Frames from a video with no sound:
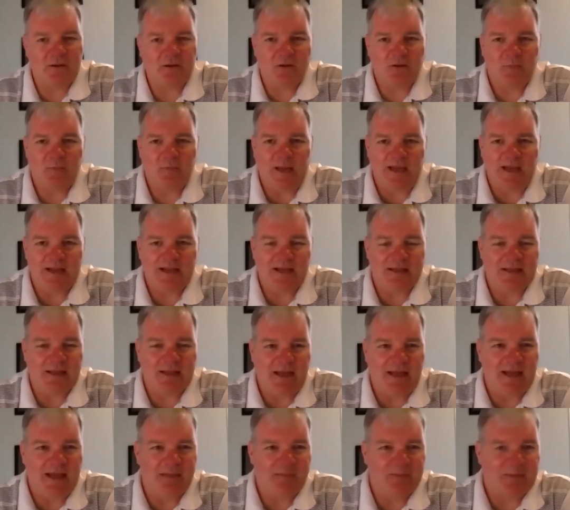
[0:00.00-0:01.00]
they're back on the
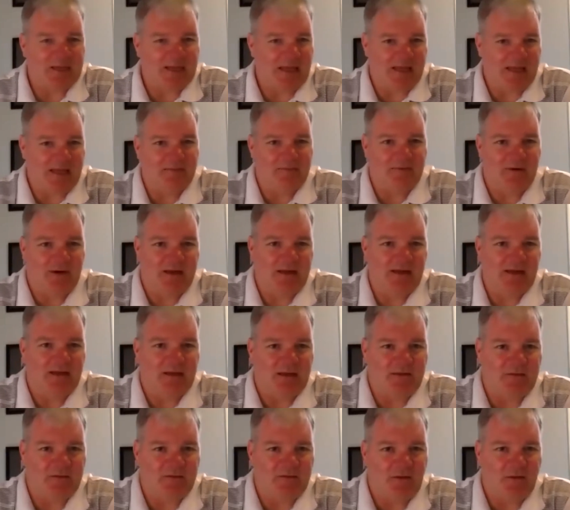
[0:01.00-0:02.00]
app again, right?
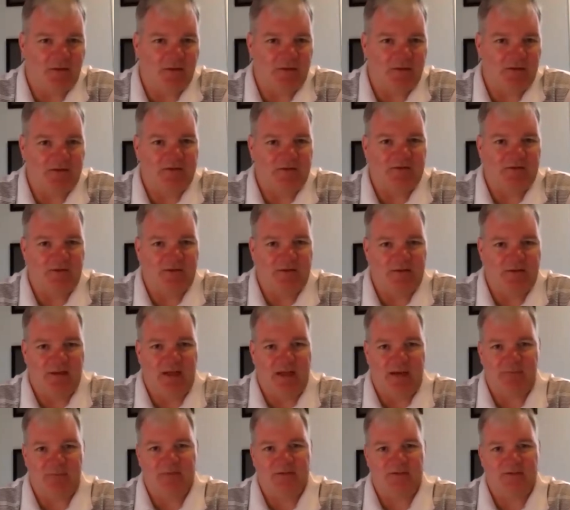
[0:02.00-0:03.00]
And so this is an
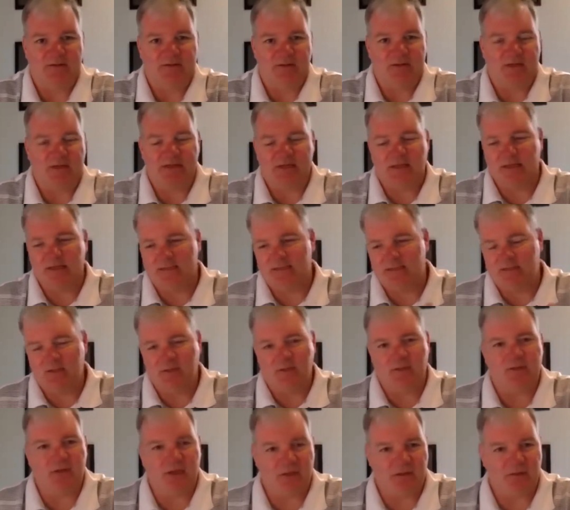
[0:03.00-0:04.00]
opportunity then to
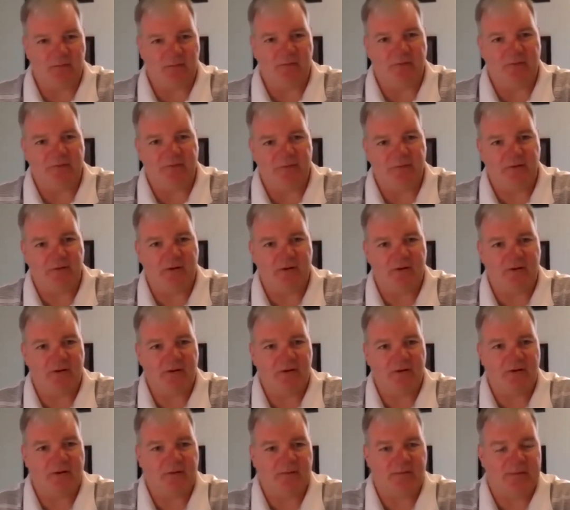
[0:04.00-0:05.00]
do another
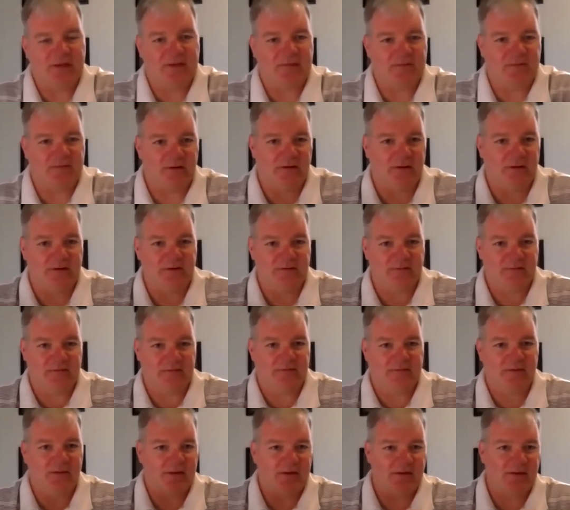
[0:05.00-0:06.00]
referral, because
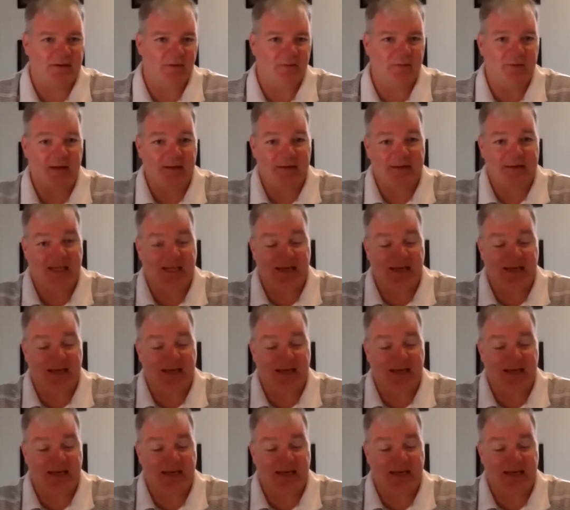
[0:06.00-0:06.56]
they're probably